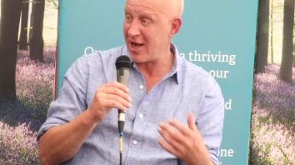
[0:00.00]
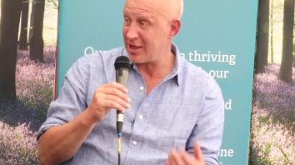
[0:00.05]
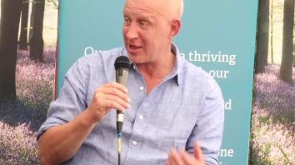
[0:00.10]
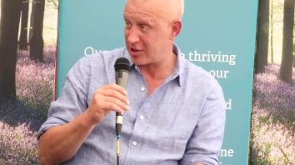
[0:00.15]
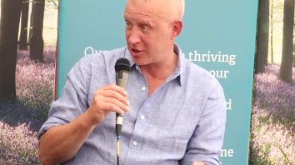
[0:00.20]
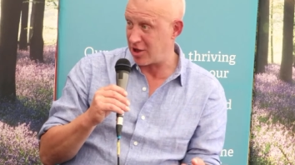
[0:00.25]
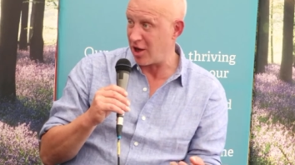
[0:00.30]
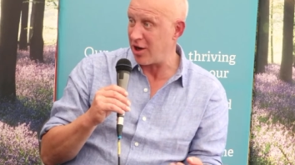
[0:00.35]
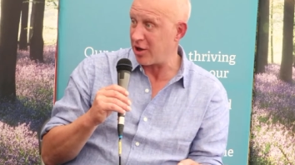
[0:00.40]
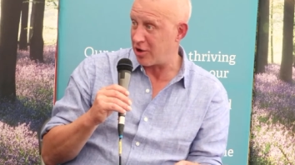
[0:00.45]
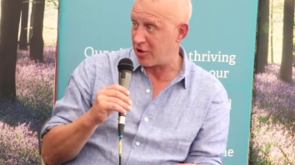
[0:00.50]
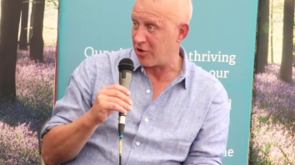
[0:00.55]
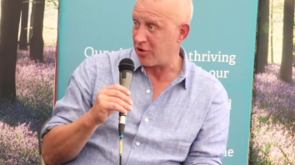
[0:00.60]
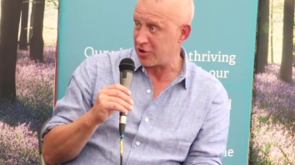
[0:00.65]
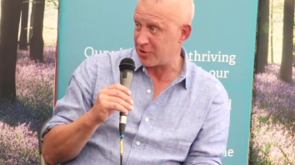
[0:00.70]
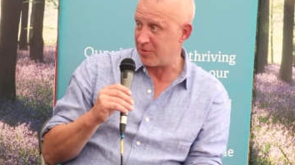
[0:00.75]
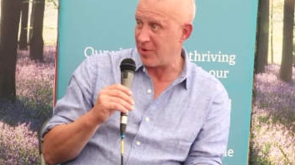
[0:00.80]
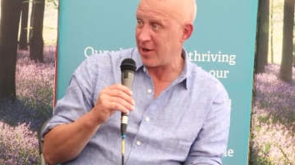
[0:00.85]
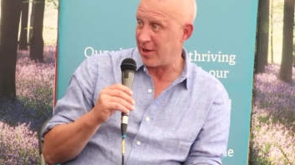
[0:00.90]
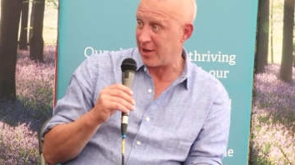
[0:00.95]
it's going to
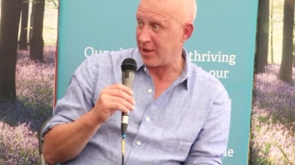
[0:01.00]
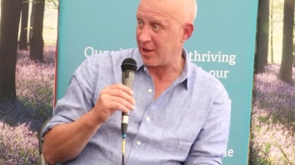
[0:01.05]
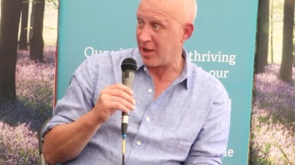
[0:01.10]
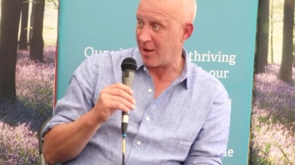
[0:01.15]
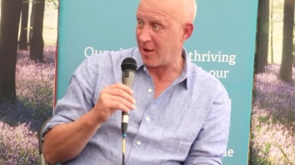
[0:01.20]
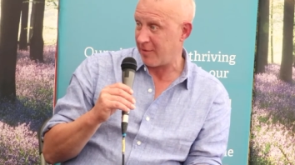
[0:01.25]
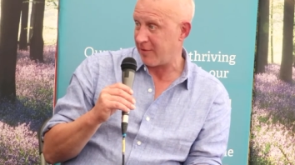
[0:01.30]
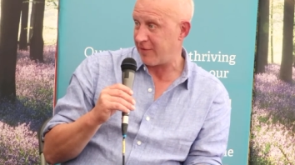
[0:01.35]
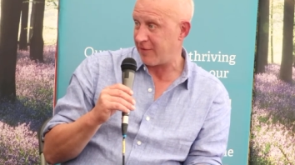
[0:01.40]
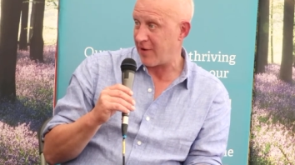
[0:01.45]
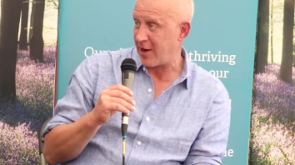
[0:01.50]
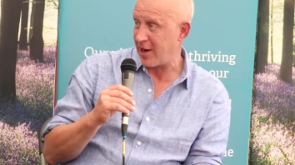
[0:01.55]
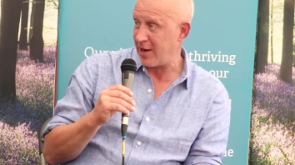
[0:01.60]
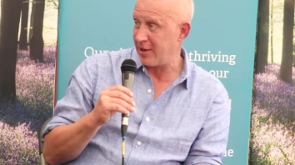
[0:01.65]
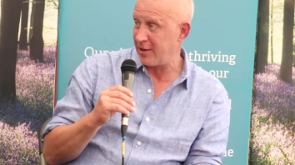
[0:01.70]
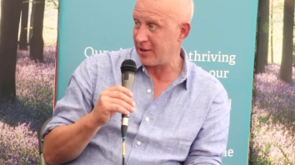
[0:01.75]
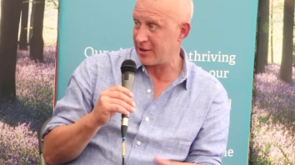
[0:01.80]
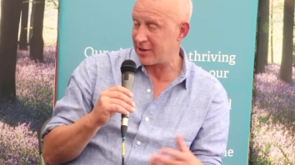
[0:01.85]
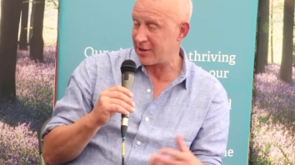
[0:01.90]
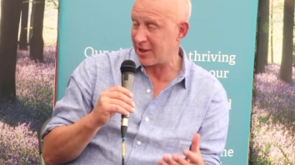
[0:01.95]
cost money, I'm afraid.
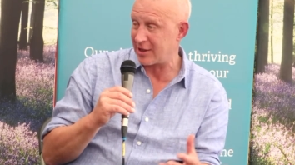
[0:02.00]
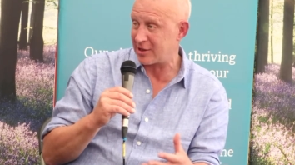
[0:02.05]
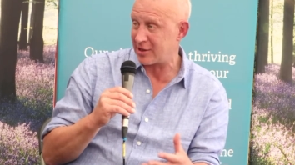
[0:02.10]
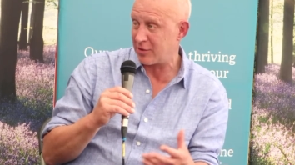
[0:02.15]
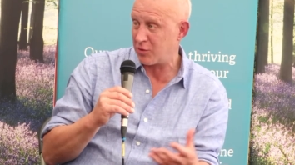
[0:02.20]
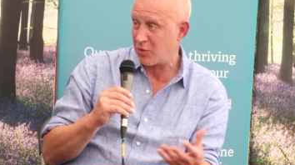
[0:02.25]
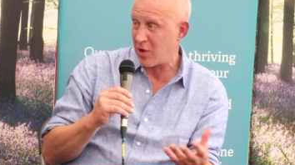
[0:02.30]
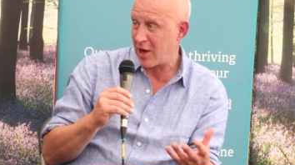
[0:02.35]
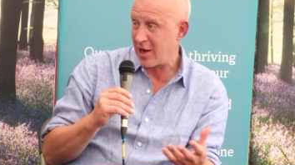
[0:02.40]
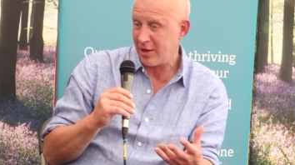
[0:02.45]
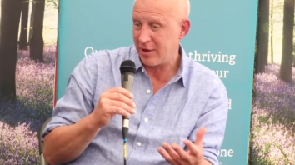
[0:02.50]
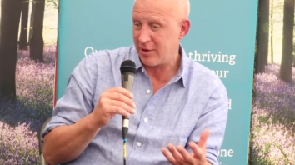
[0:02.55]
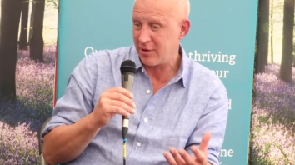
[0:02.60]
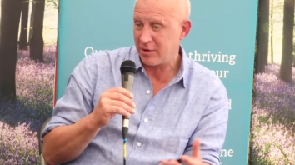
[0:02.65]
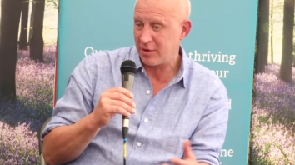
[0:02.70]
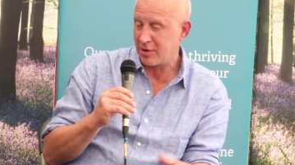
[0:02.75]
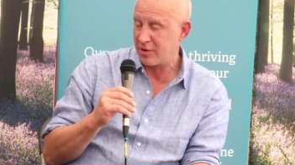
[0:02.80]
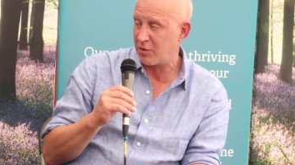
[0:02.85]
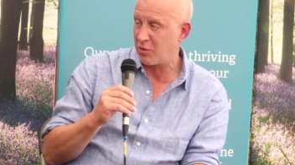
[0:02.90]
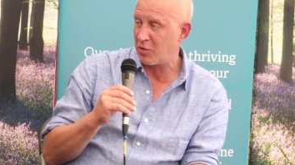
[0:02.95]
That's the way the
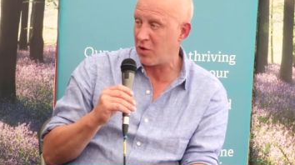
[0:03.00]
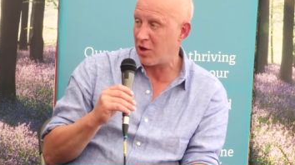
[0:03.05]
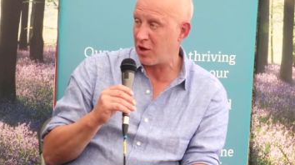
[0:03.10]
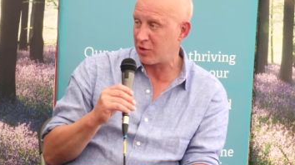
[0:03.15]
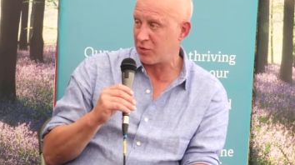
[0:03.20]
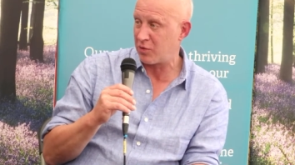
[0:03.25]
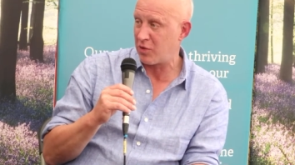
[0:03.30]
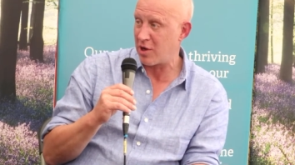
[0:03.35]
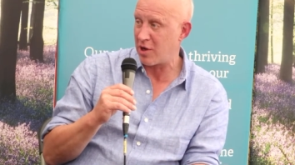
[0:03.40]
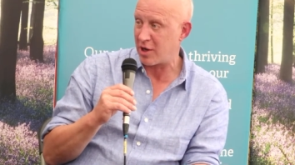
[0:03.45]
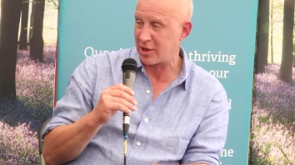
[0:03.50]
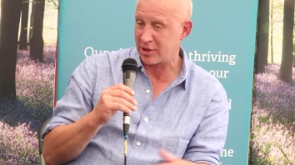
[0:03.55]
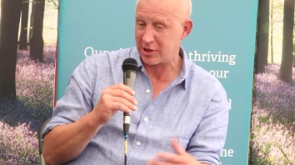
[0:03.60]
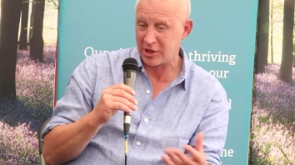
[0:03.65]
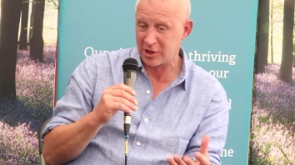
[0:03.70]
world works.